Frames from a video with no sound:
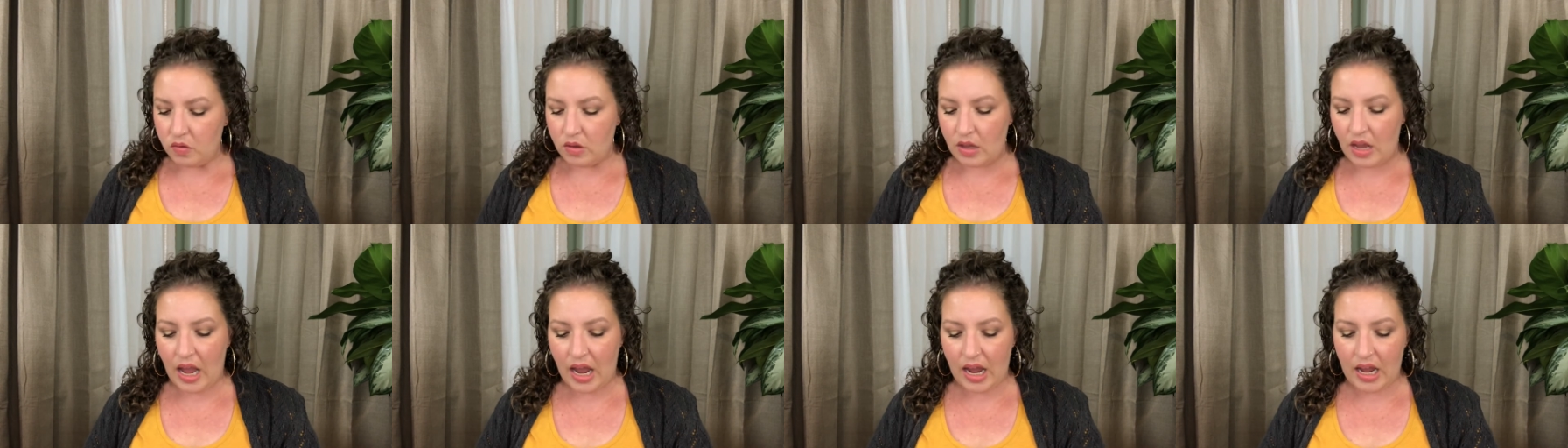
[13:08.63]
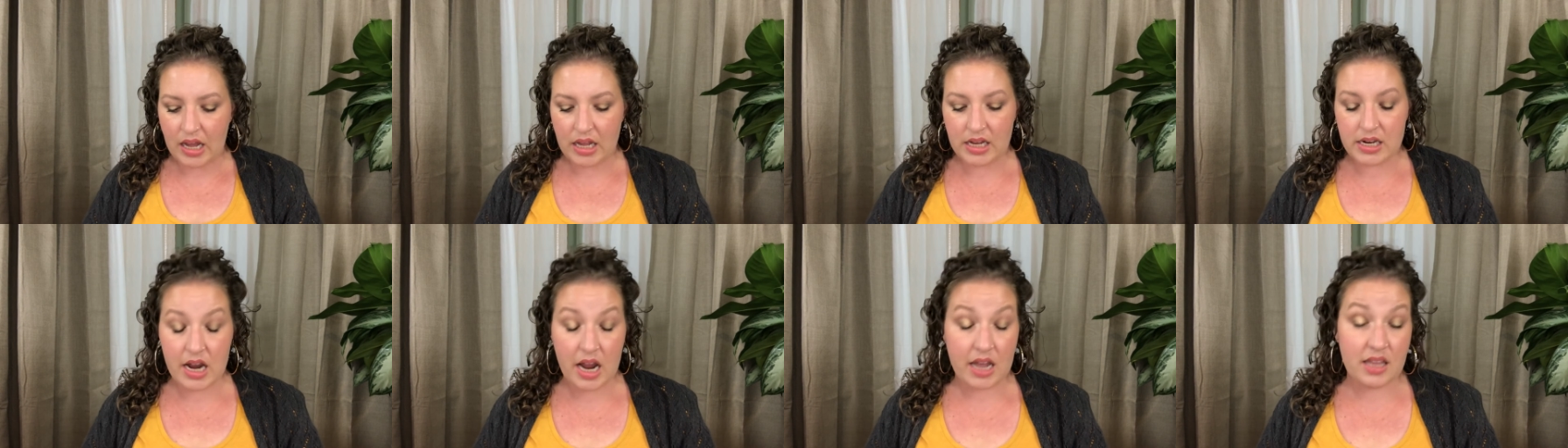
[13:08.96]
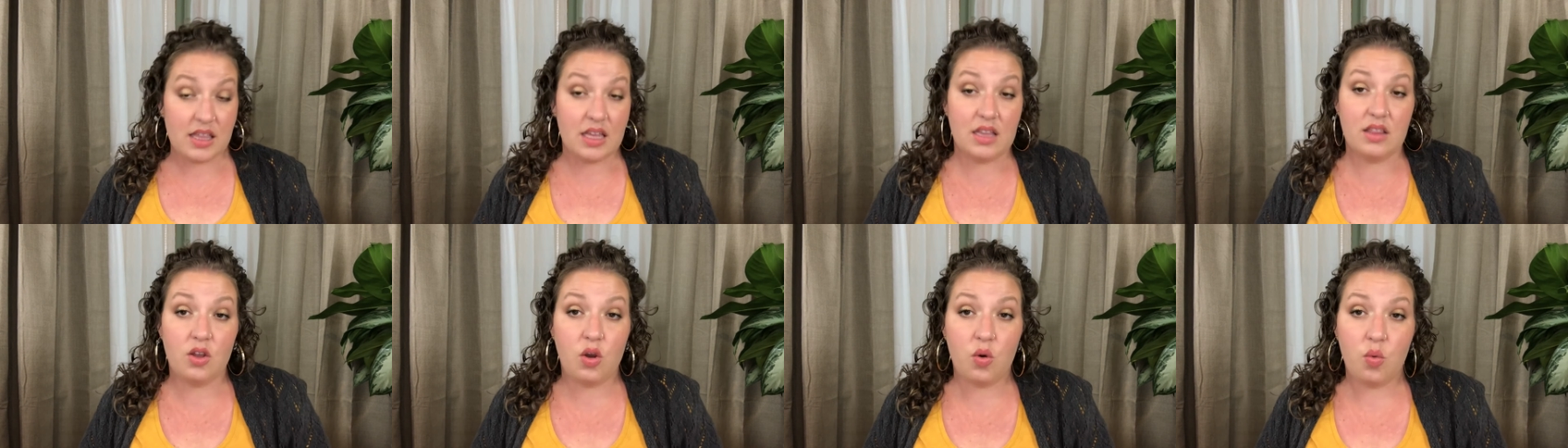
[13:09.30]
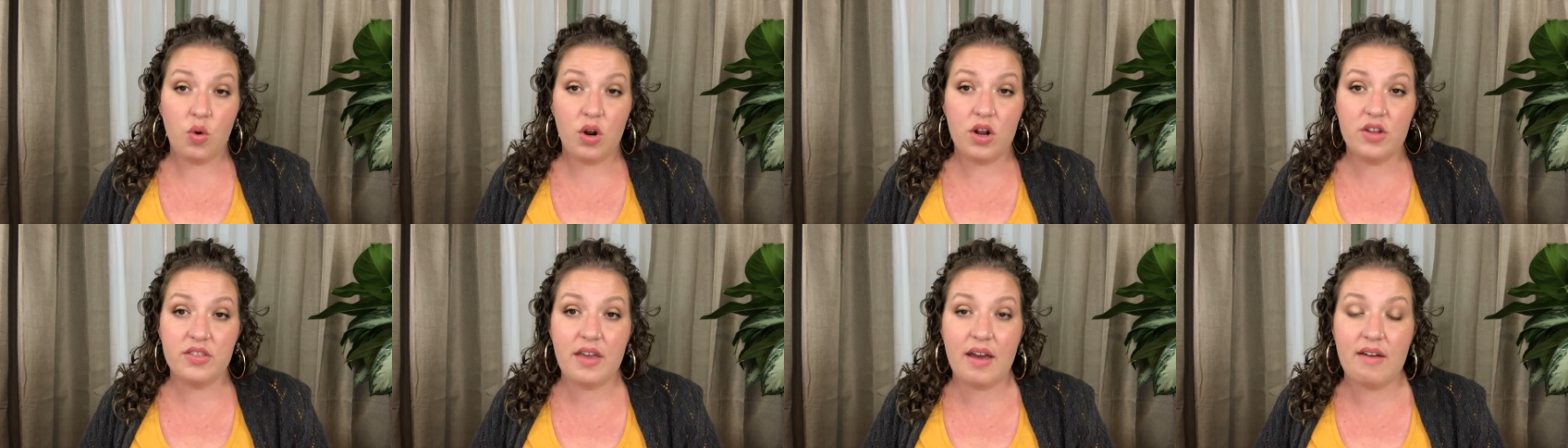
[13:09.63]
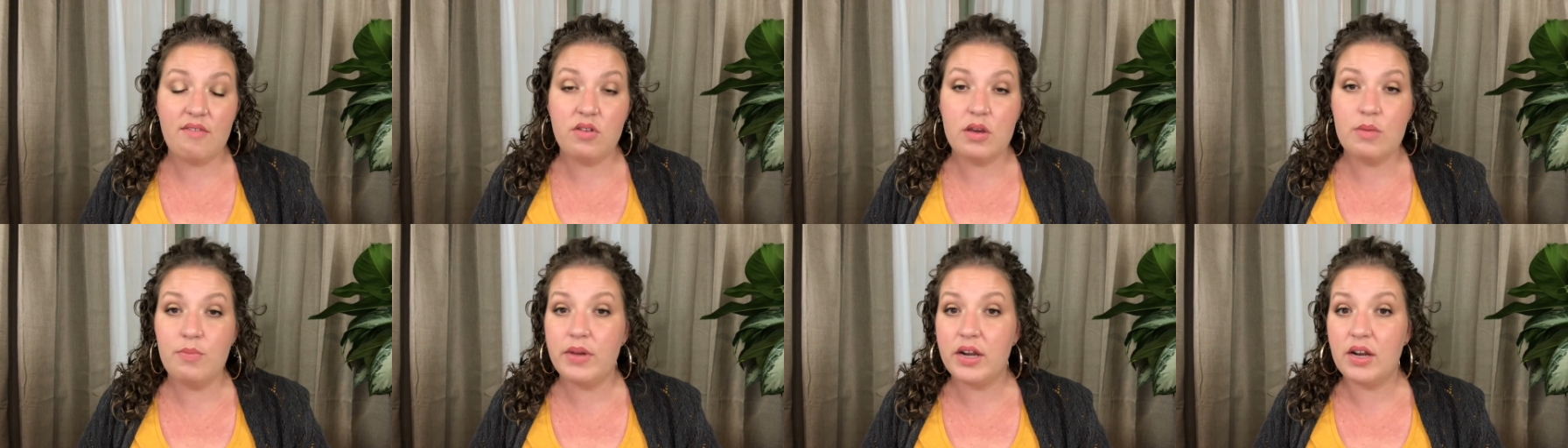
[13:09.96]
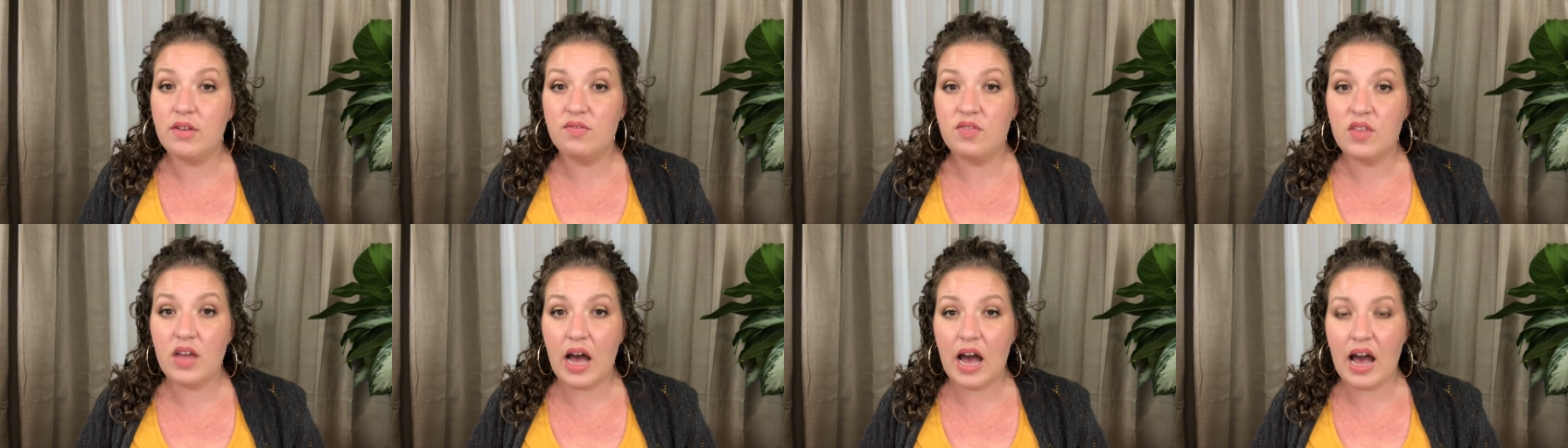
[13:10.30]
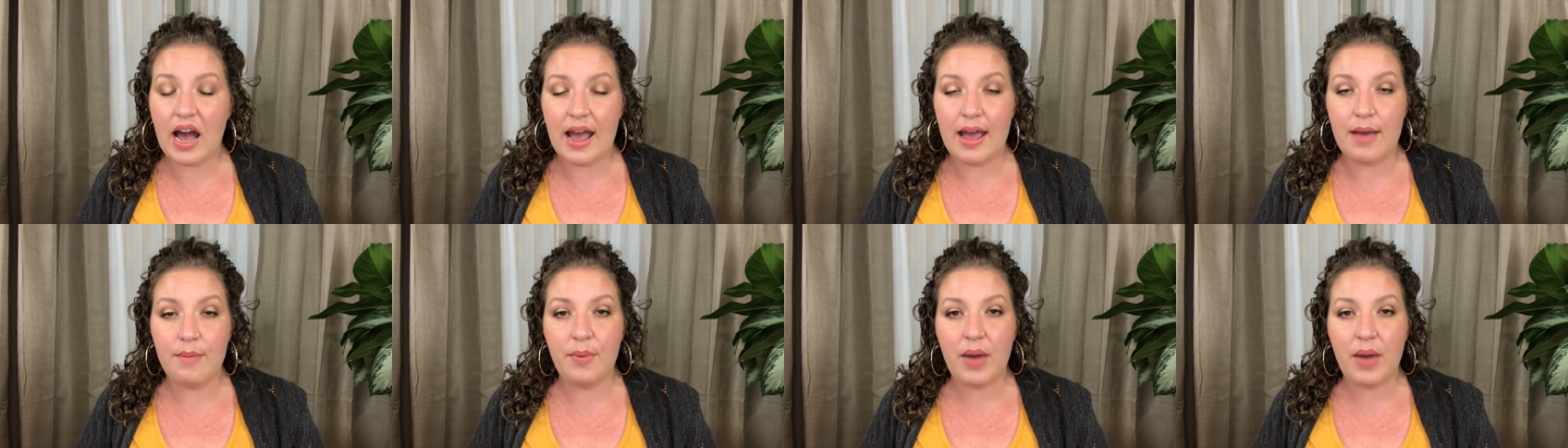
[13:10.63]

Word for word: And I think they're worth every bit of the hype.